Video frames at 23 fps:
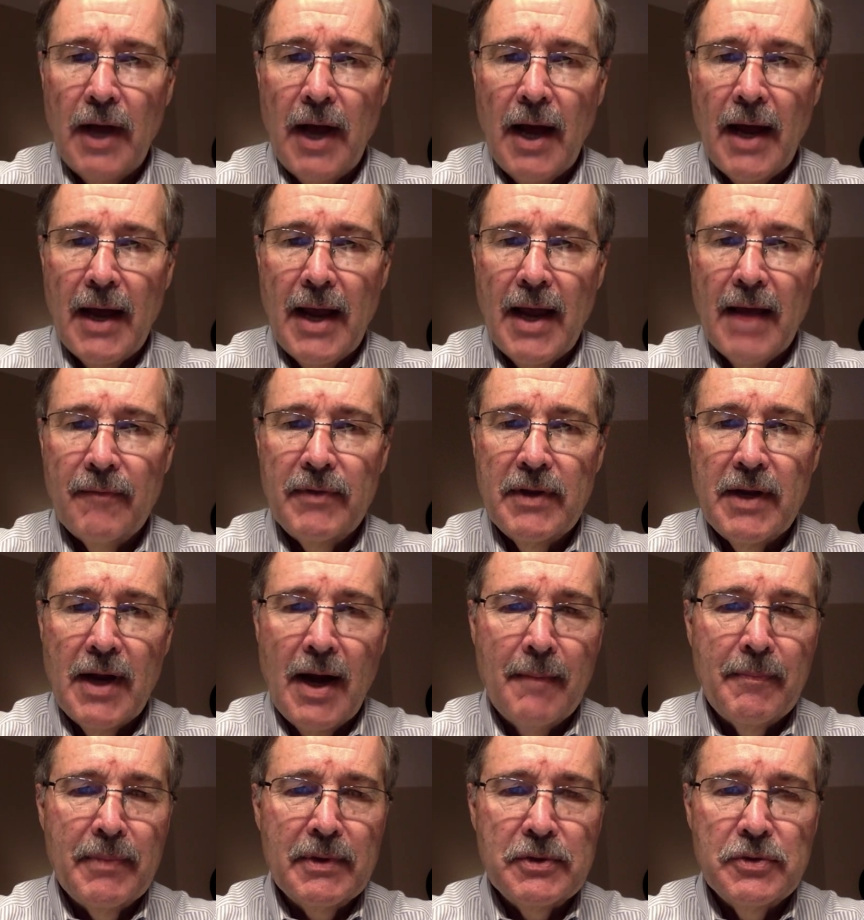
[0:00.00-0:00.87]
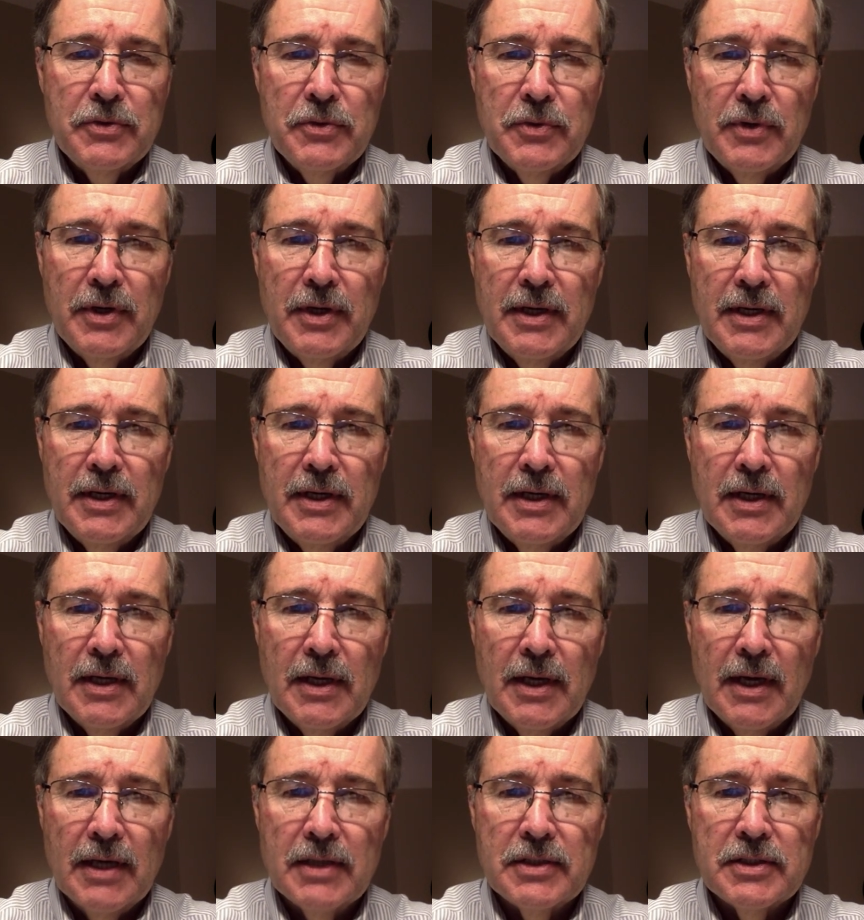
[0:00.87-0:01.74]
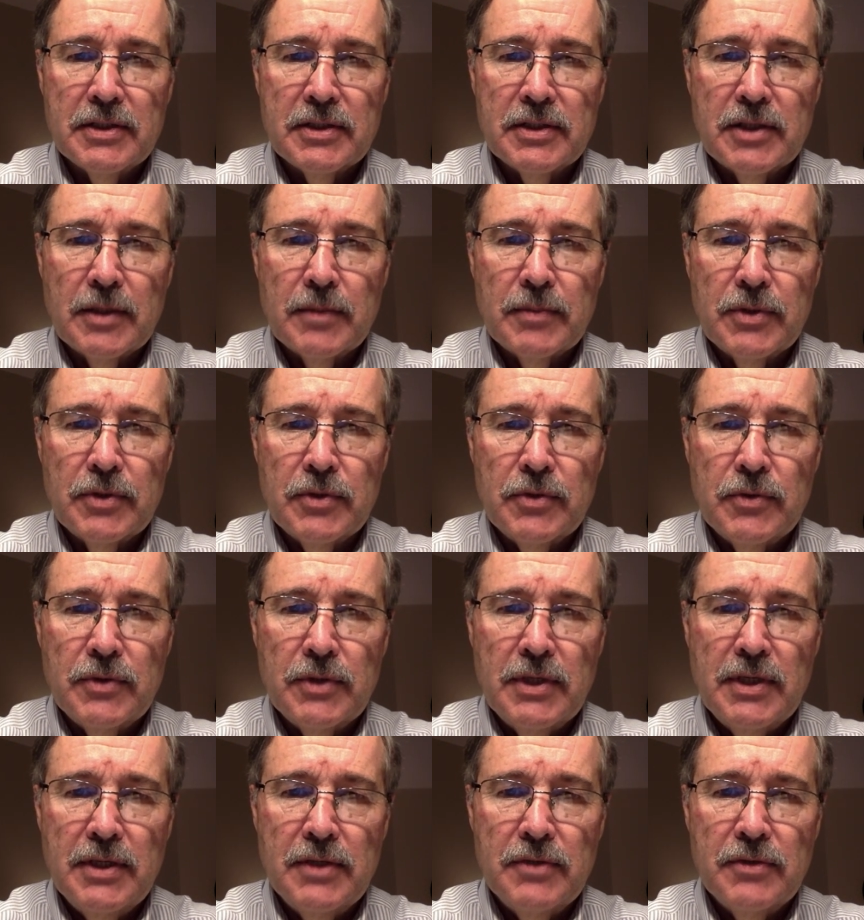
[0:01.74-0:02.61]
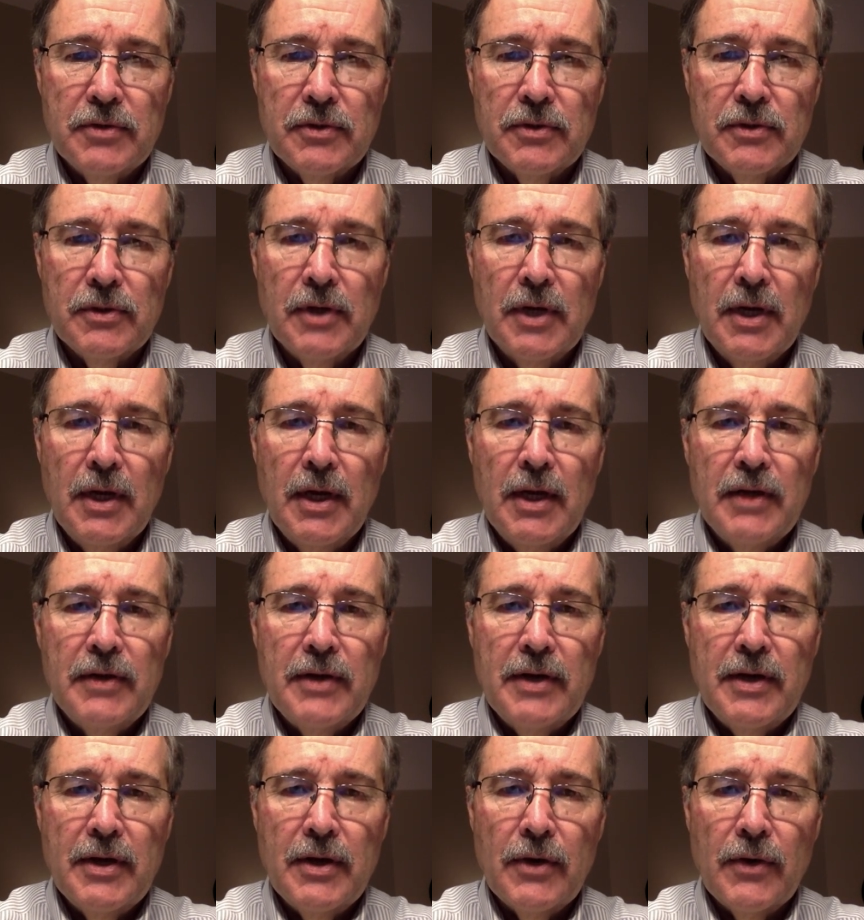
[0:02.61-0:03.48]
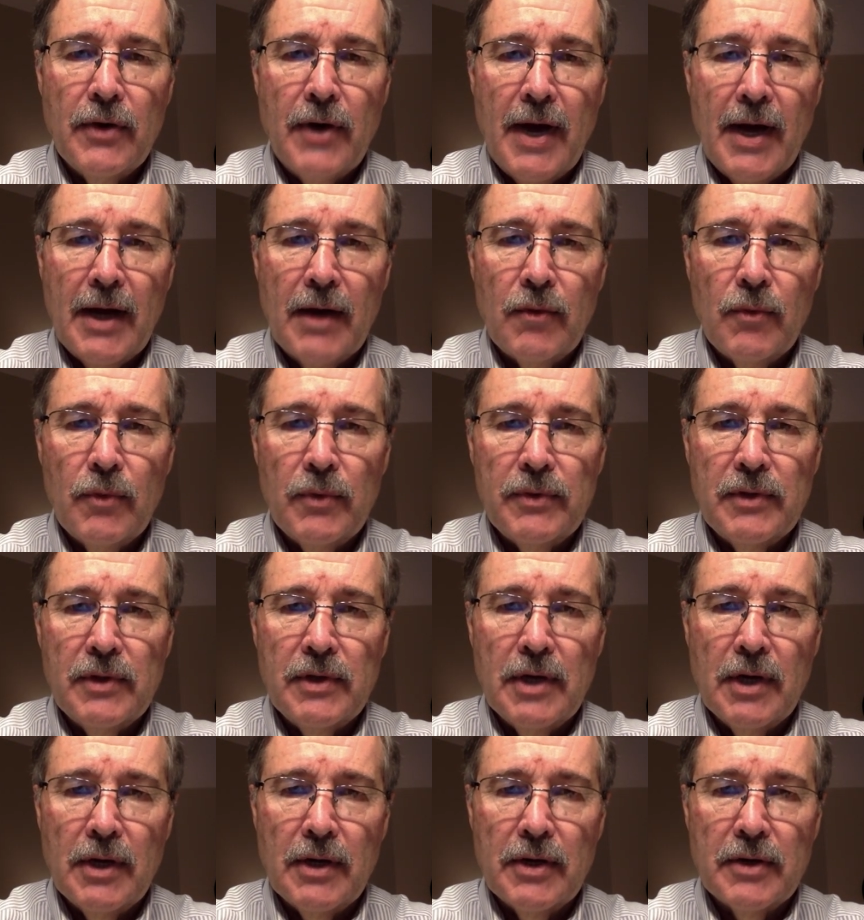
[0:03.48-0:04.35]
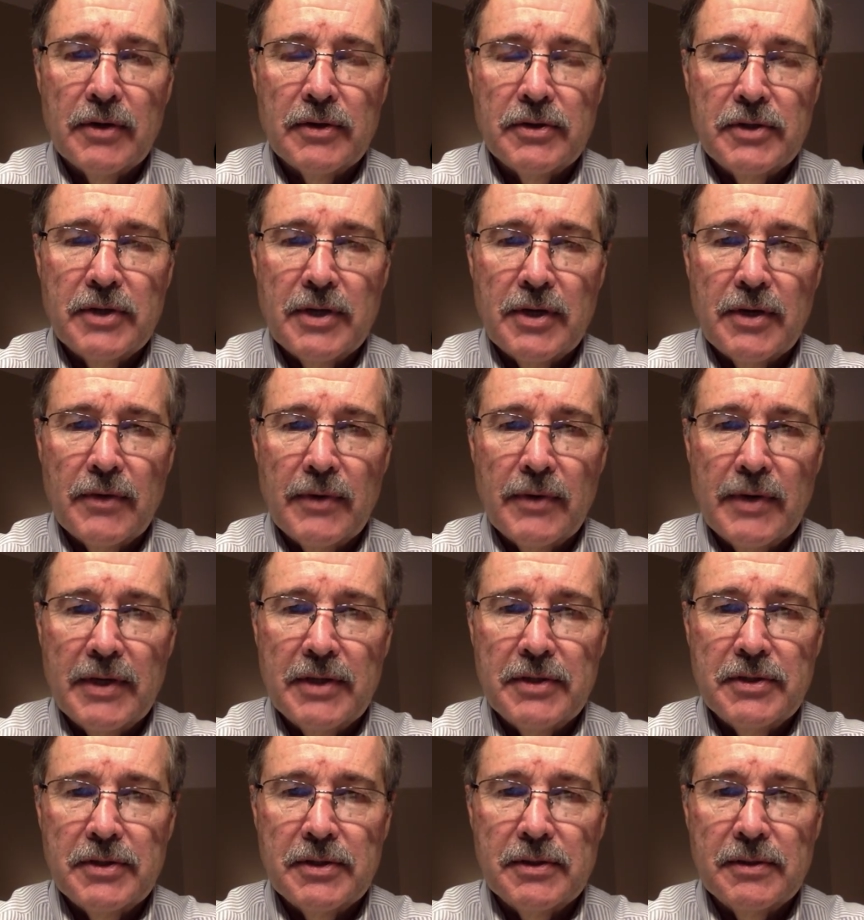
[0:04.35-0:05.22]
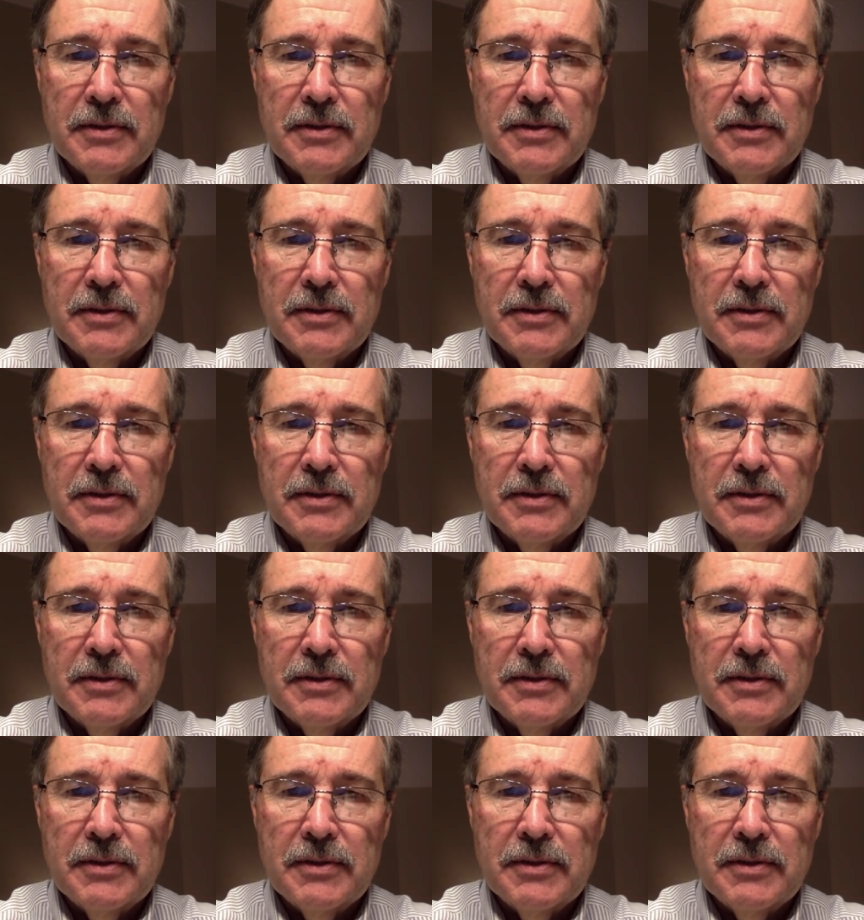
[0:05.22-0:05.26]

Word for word: I have the opportunity as a substitute teacher to interact with the younger generation.